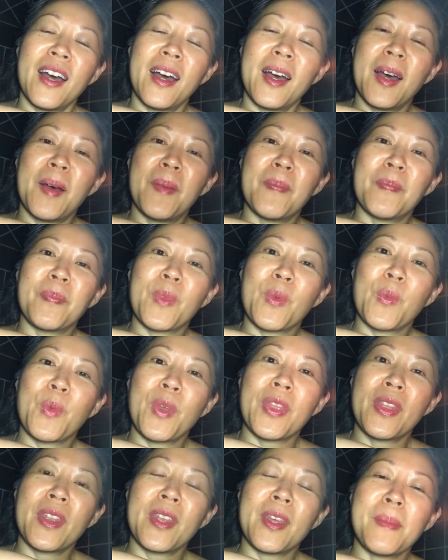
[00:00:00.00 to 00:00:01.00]
um,
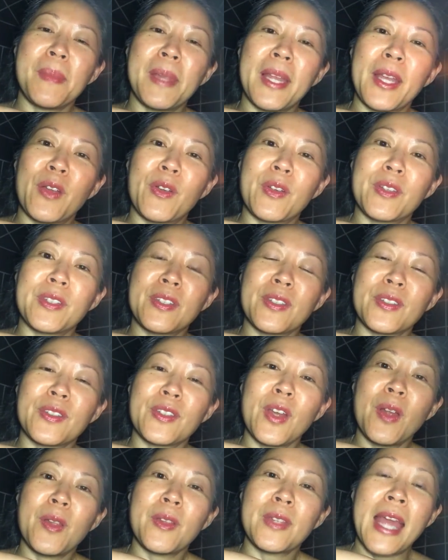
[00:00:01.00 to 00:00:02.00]
with the Himalayan crystal
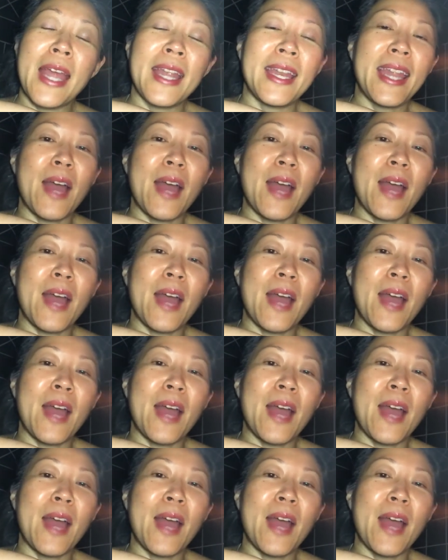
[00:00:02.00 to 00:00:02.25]
salt.